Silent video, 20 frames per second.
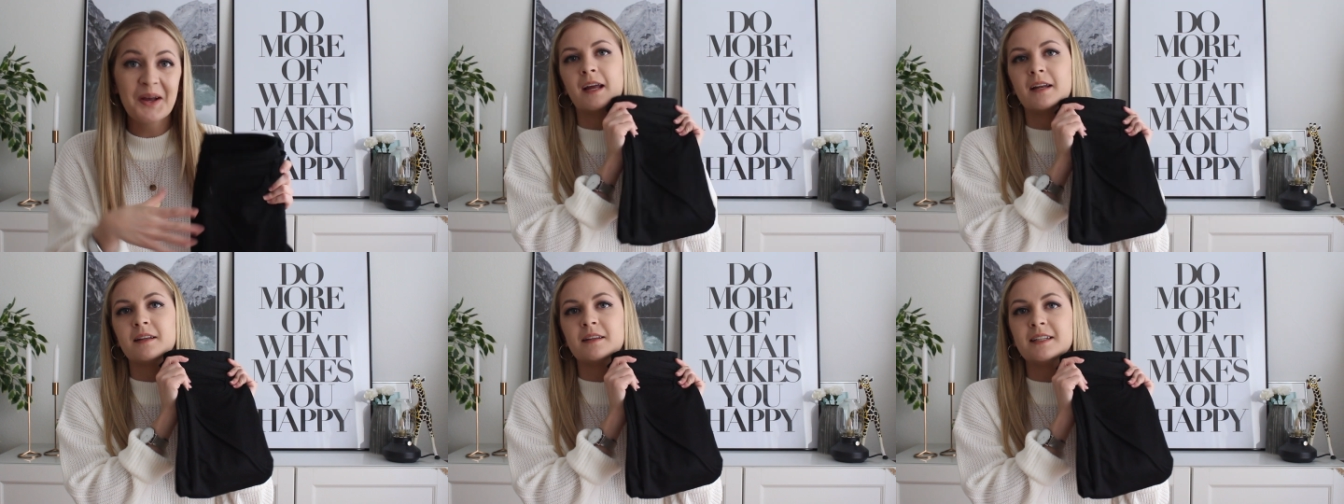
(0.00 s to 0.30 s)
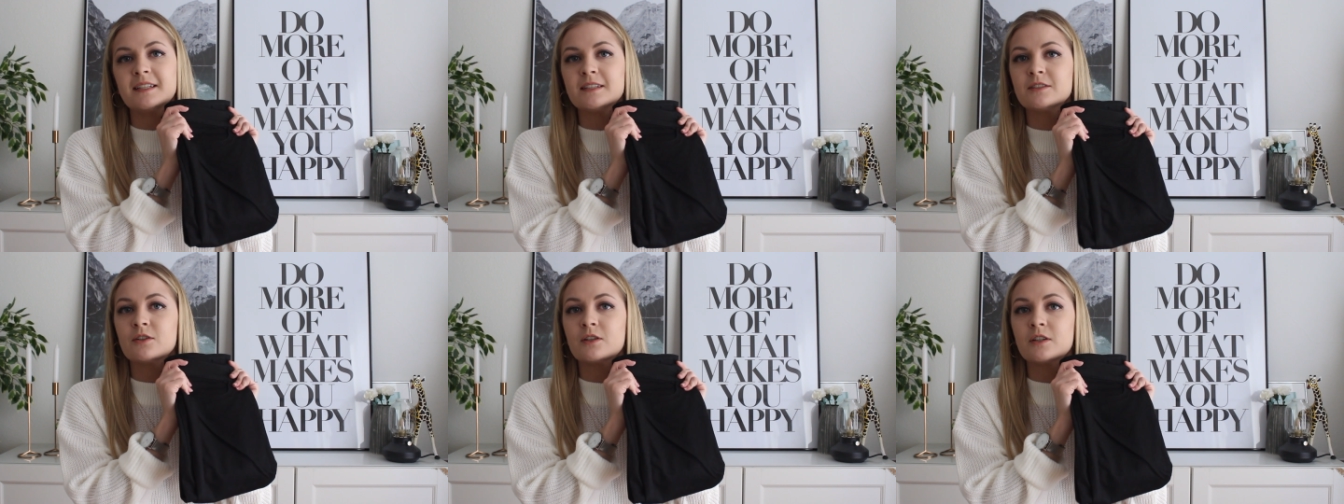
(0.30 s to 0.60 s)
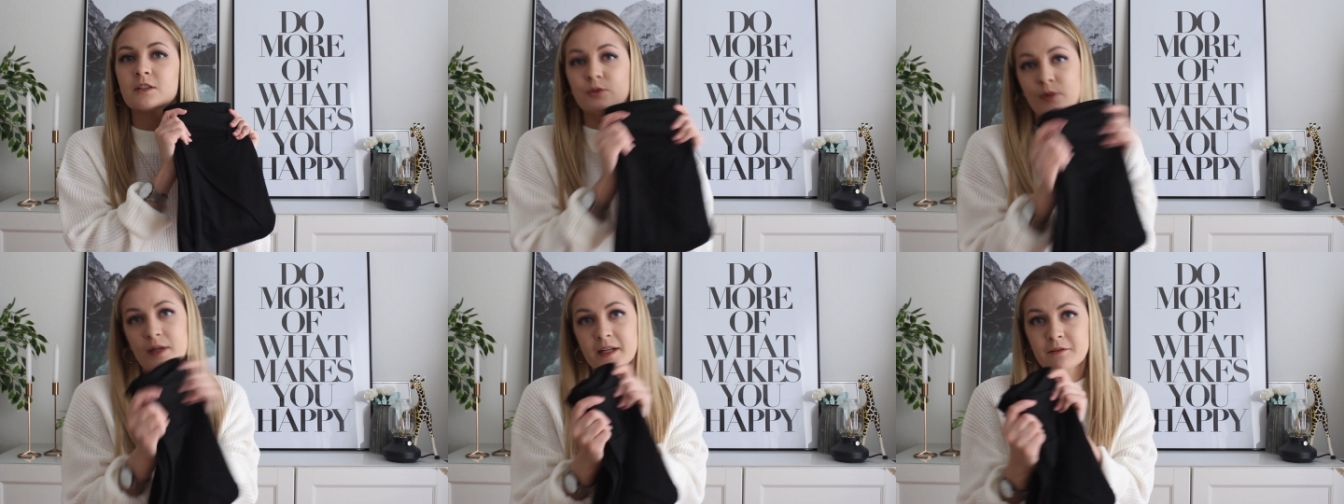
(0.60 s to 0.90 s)
And these
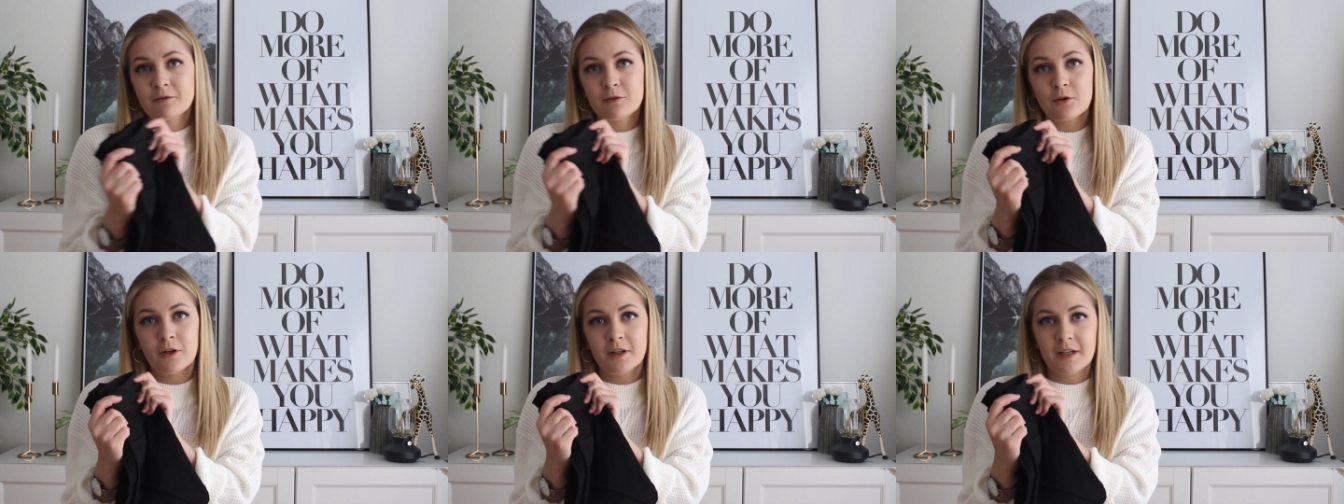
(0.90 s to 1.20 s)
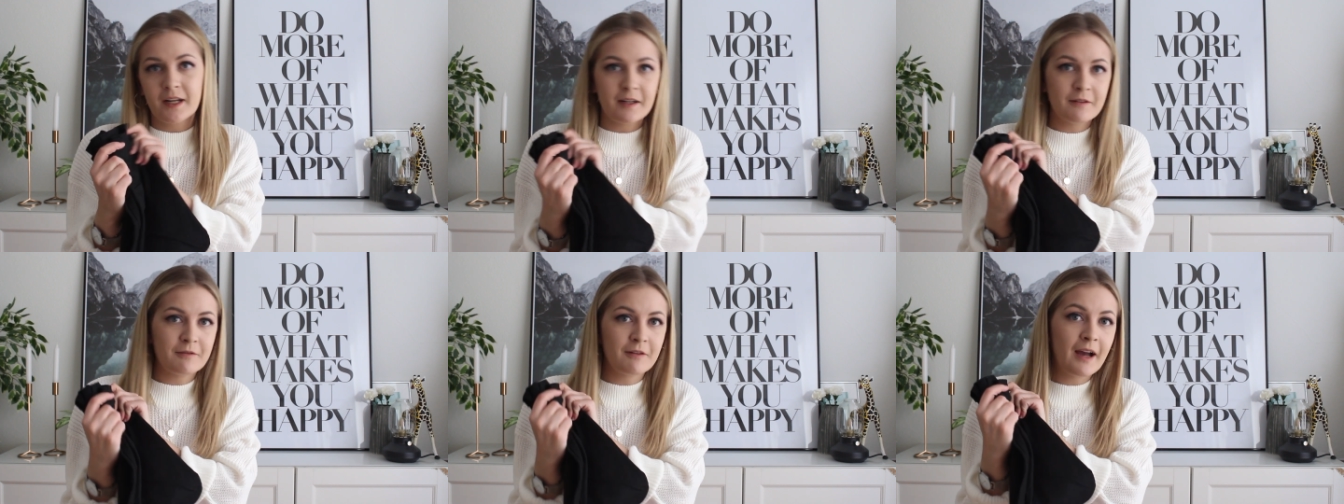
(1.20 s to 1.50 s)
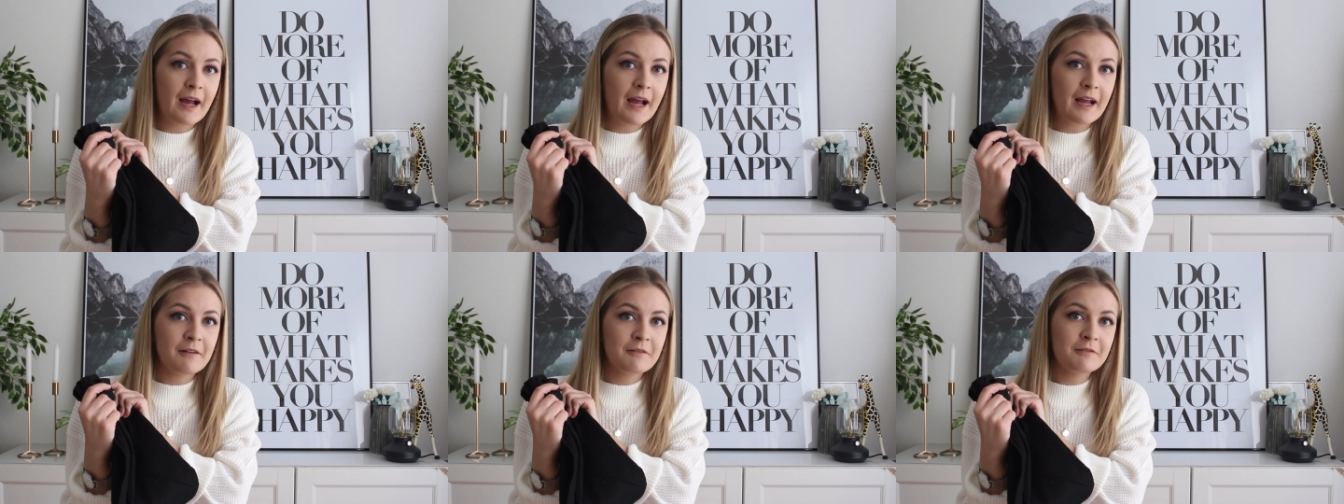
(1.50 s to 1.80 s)
are
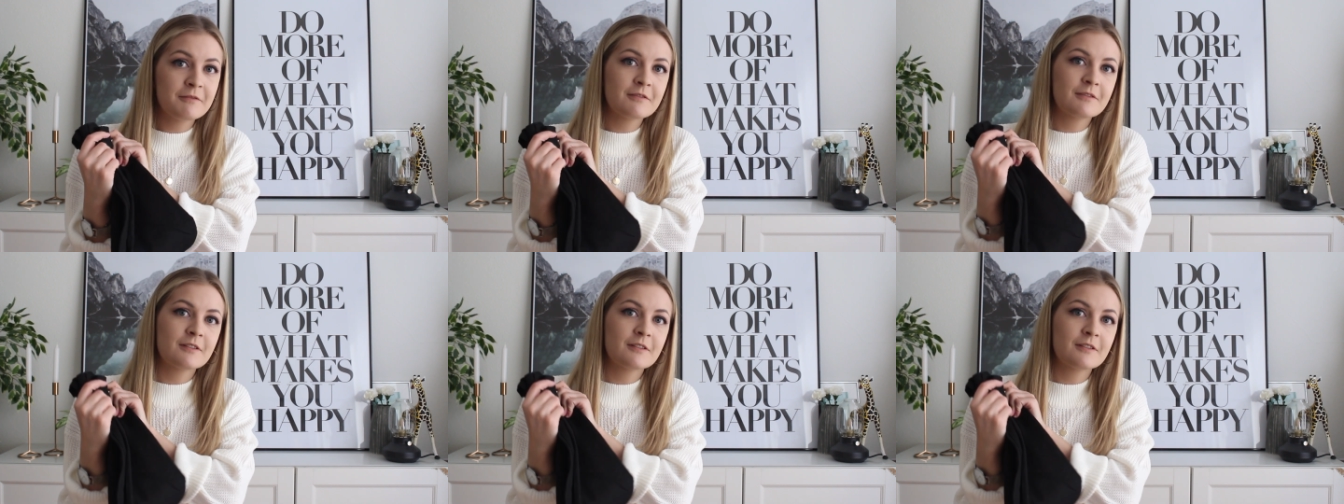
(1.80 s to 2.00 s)
$24.95.